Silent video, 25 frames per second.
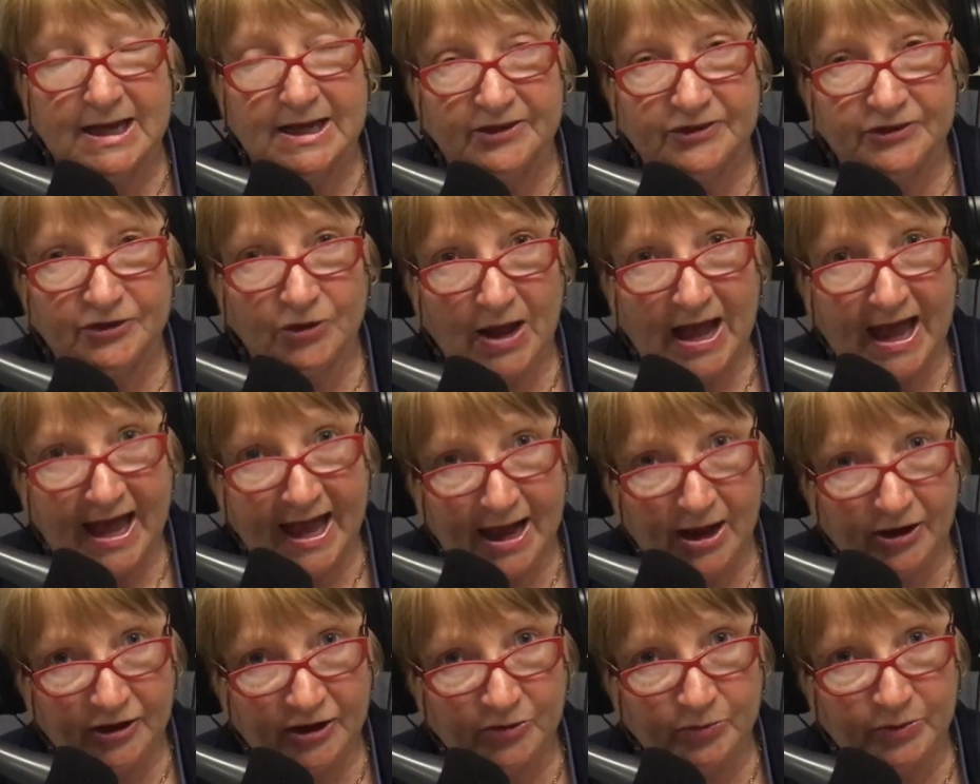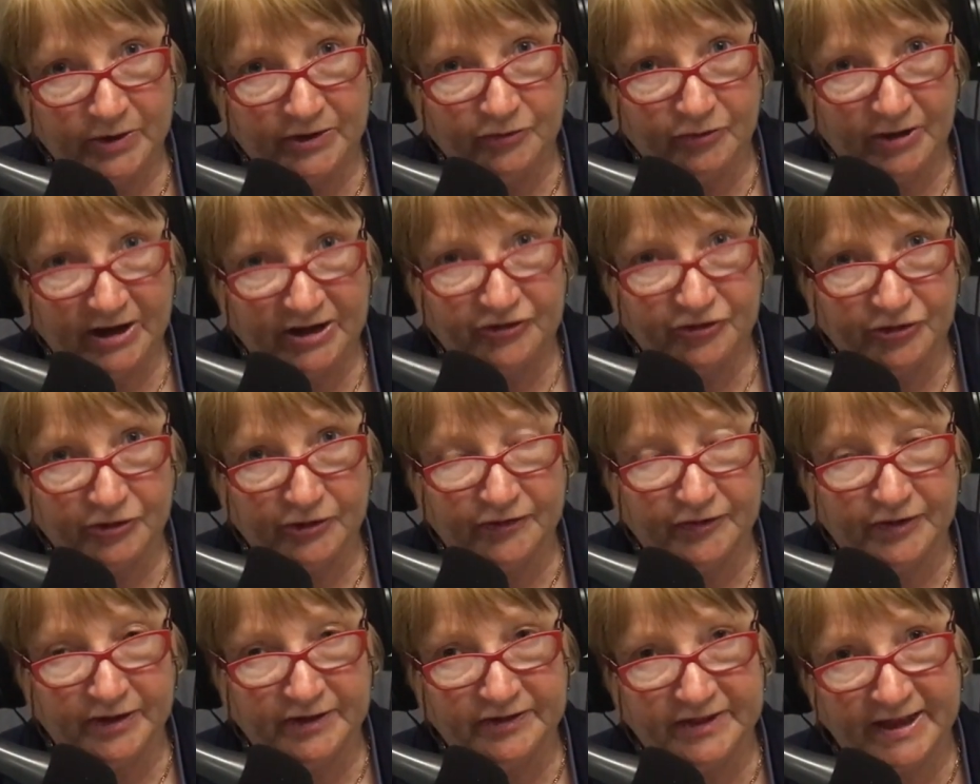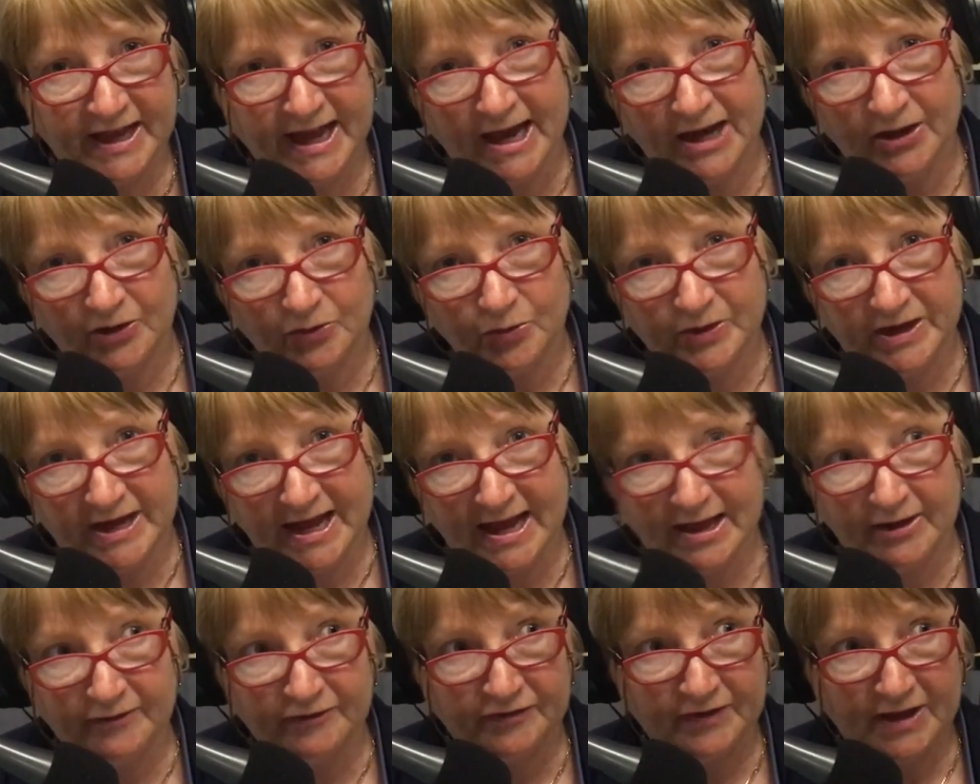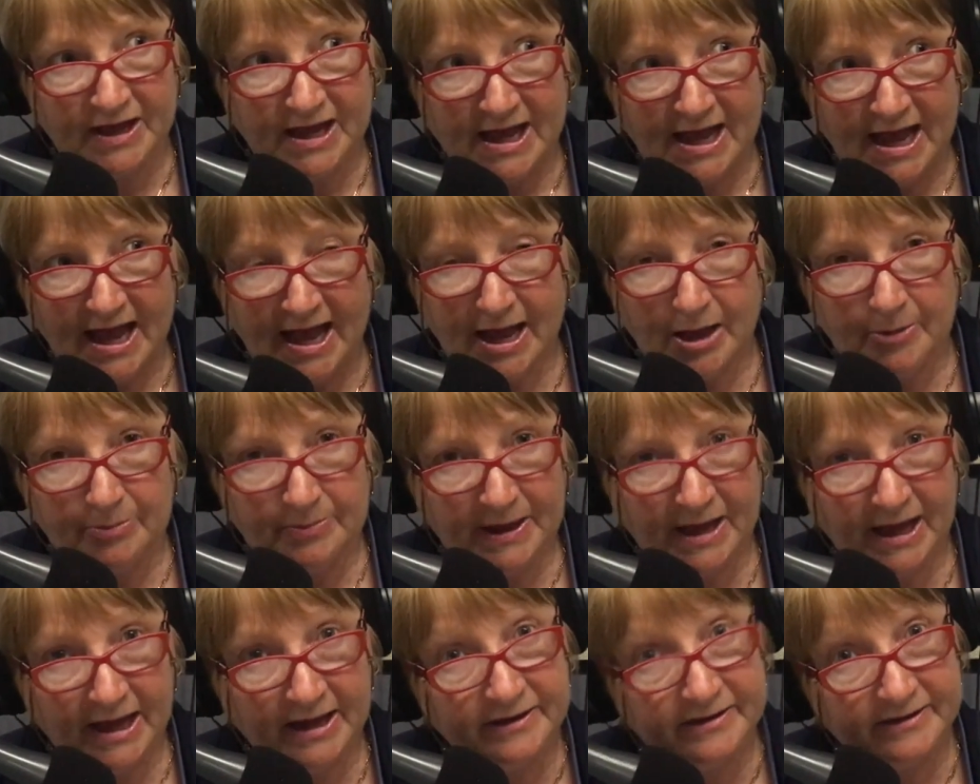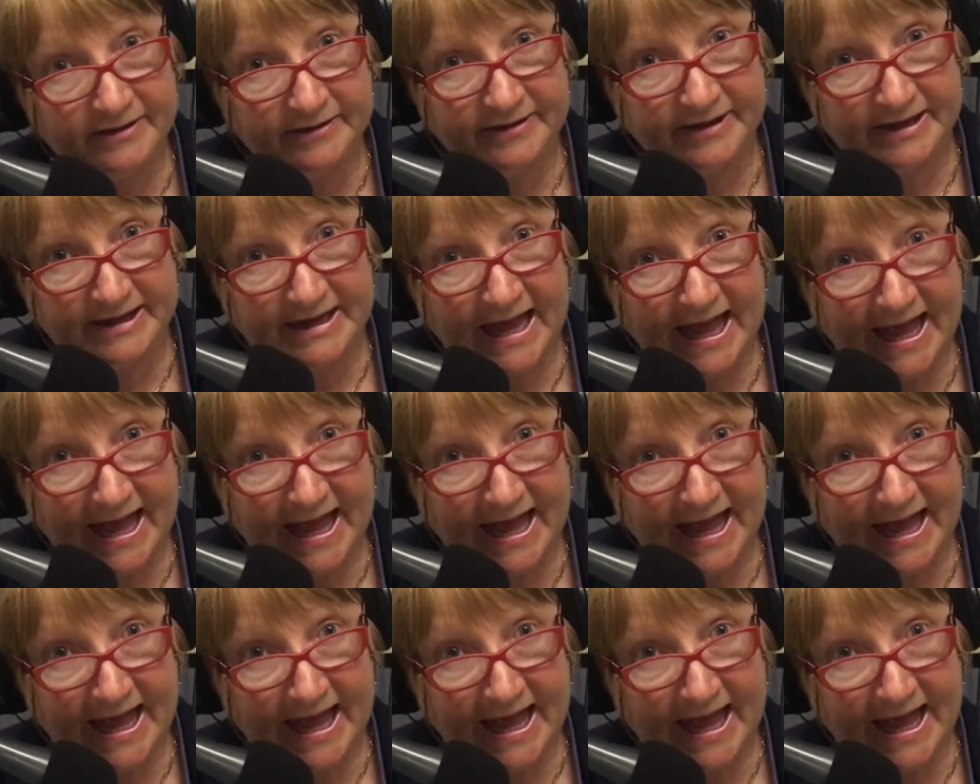So how can we retrofit that? We have our partners at